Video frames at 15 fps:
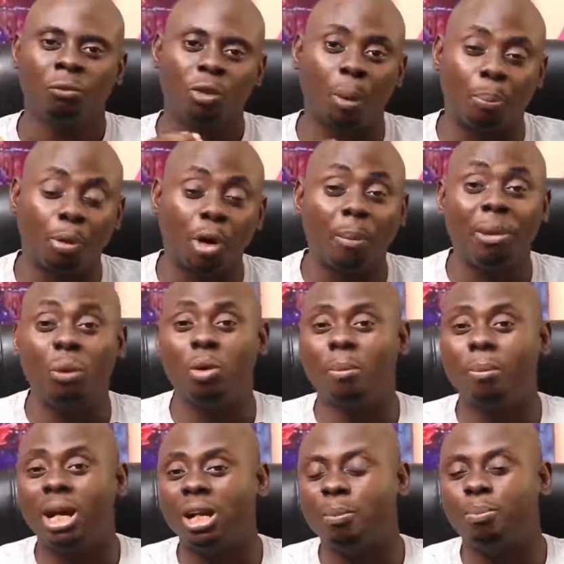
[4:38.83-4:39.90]
The problem with
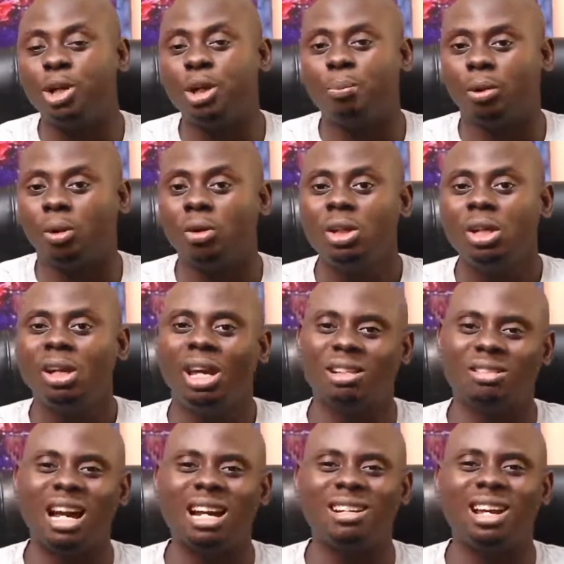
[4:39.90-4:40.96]
many people
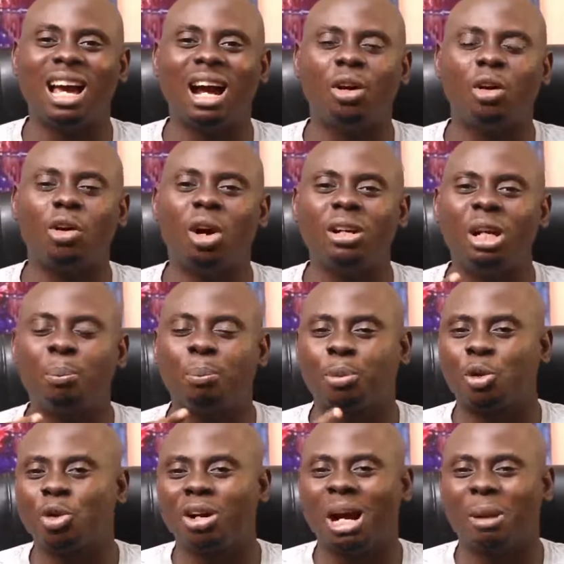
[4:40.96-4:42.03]
is that they are running
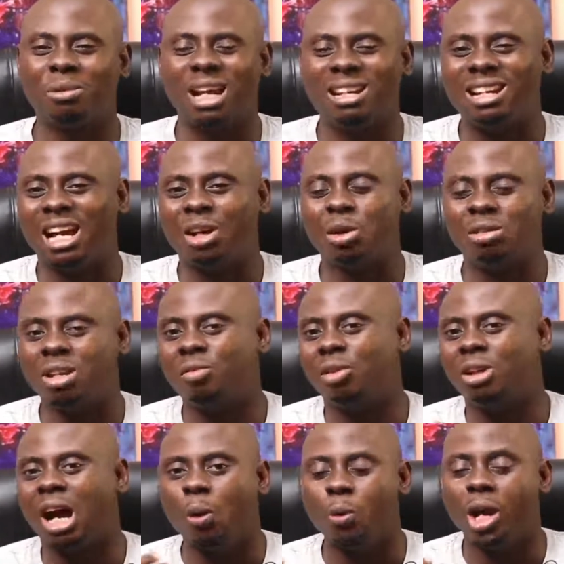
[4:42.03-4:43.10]
programs that they are not
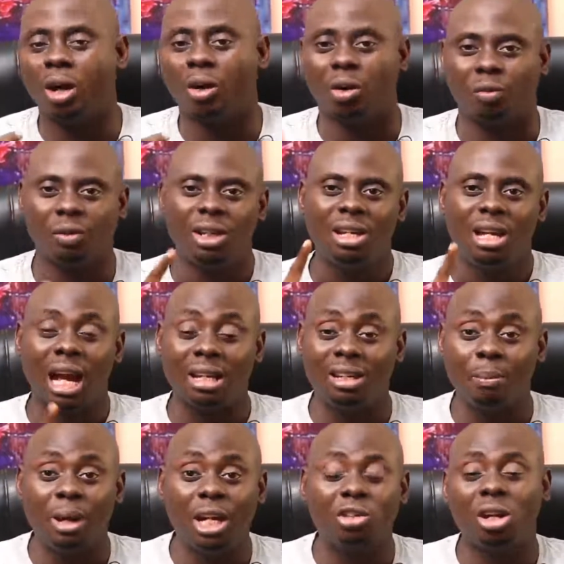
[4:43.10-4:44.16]
even aware of. And
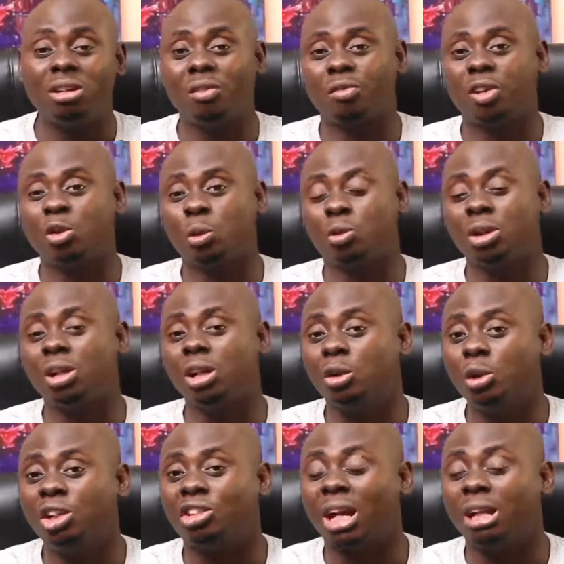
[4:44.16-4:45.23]
the major difference between the
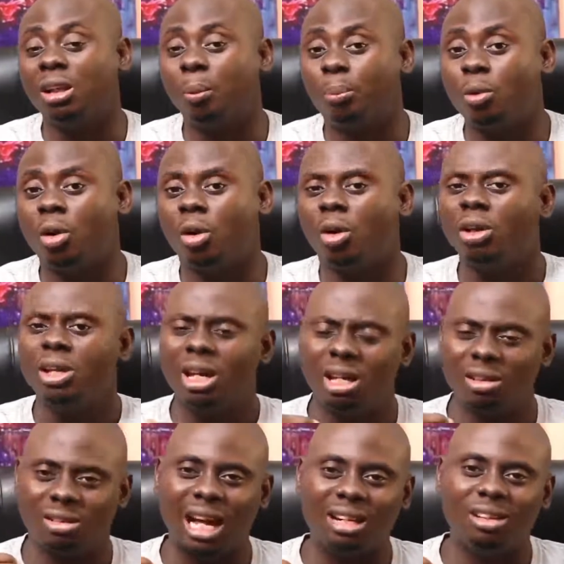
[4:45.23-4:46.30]
rich and the poor
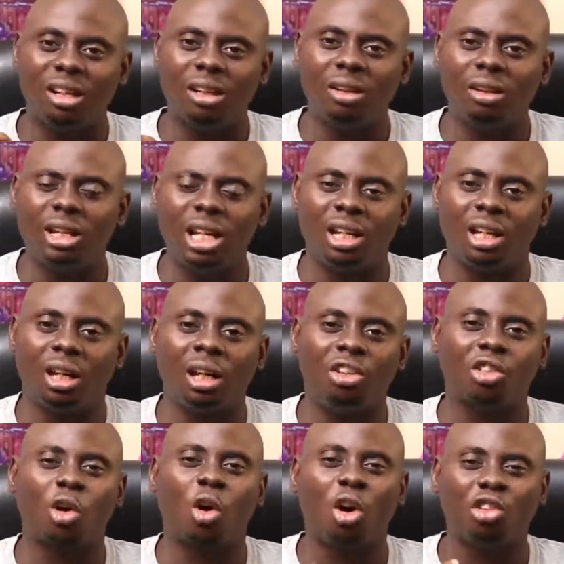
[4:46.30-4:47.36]
is that the
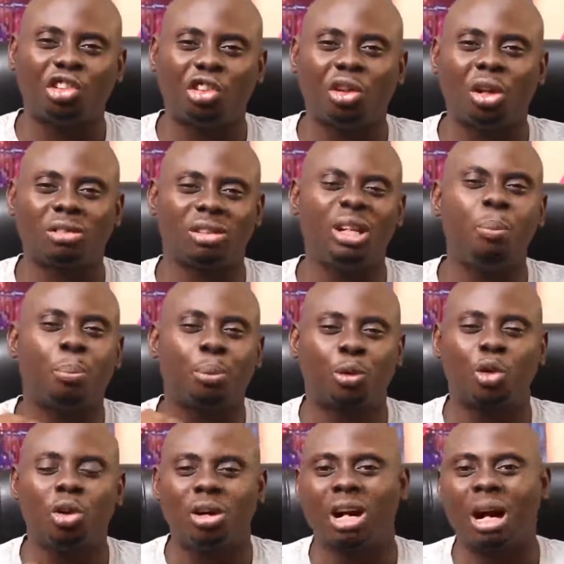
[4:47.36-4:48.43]
rich consciously
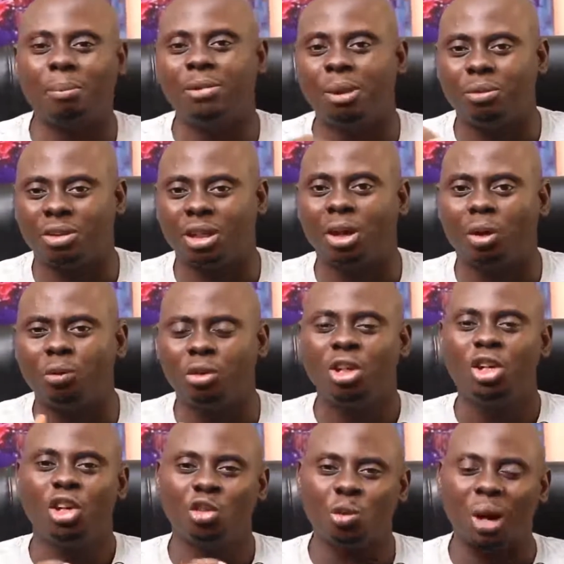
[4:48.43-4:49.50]
program themselves
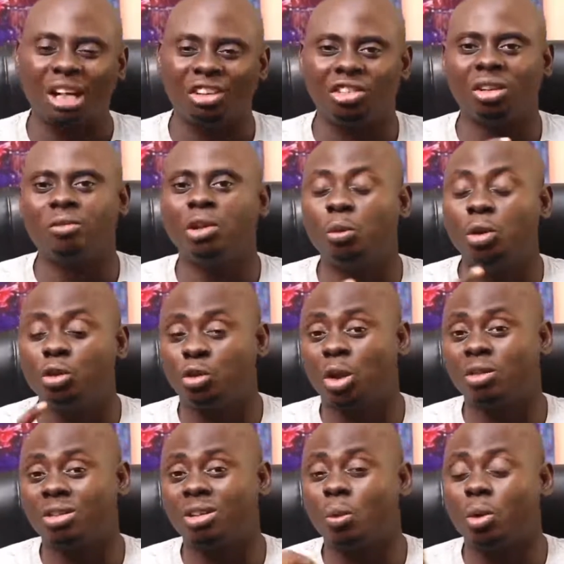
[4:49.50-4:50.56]
to achieve the
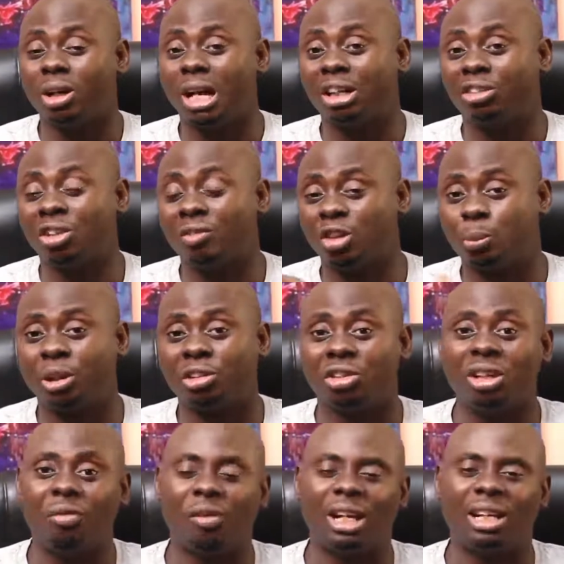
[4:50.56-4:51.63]
results they want to achieve,
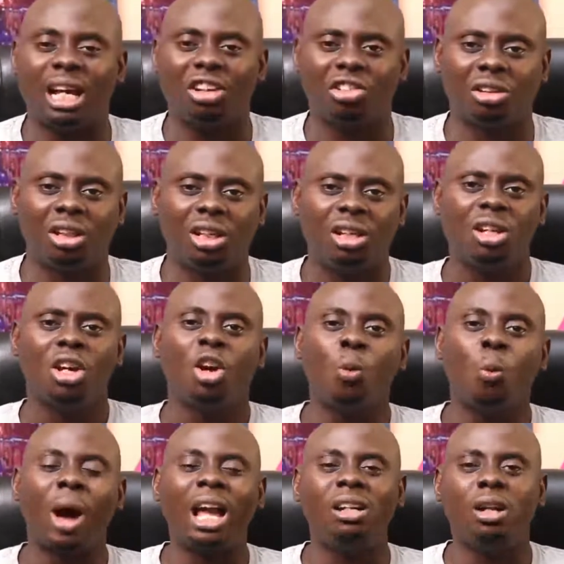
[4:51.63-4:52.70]
especially financially,
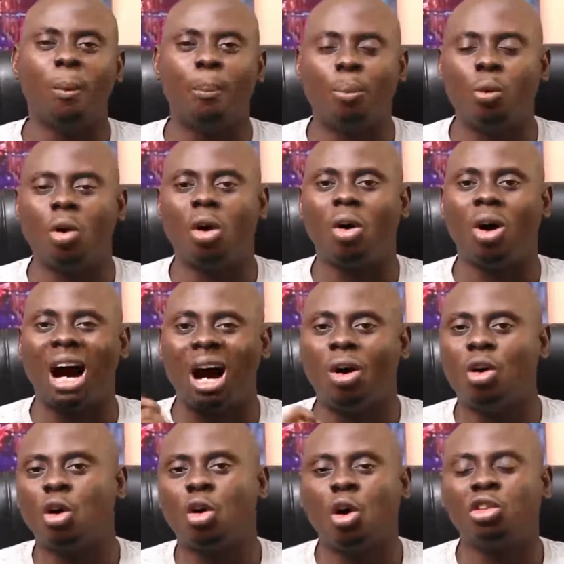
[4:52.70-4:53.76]
while the poor
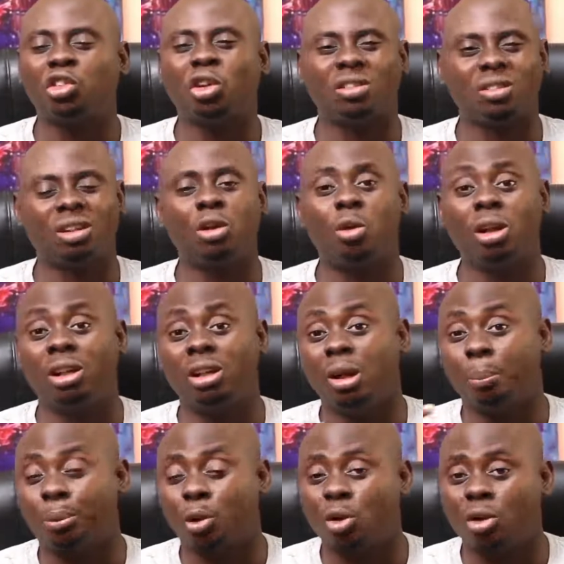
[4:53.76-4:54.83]
are unconsciously running the
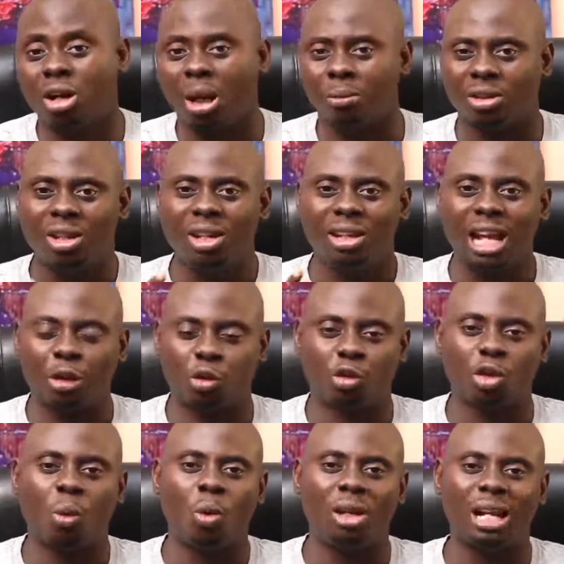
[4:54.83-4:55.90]
programs that
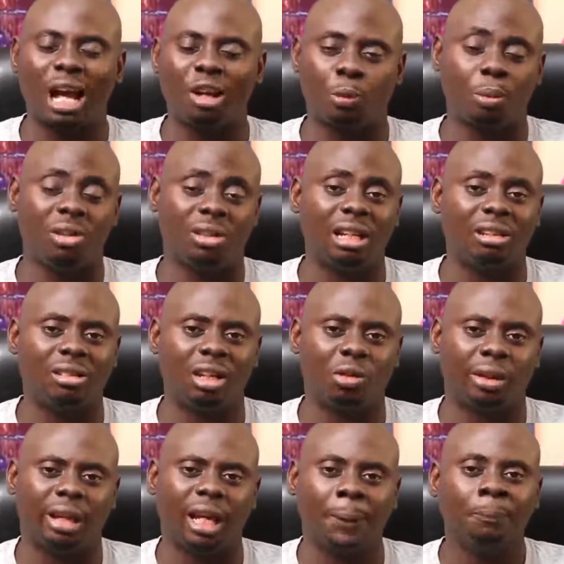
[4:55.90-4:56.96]
someone has presented
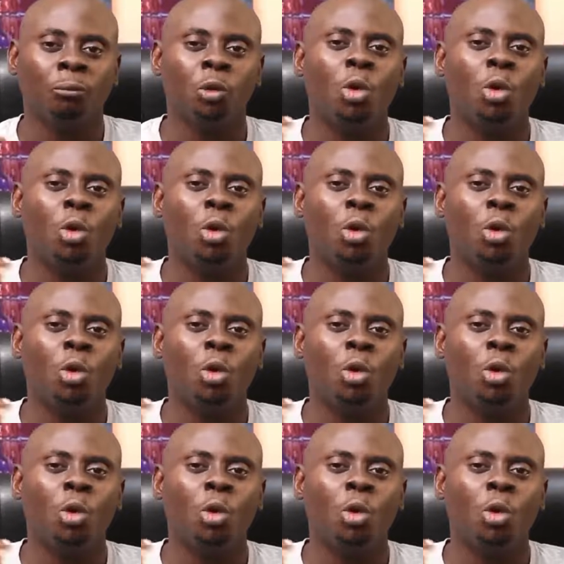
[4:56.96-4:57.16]
to them.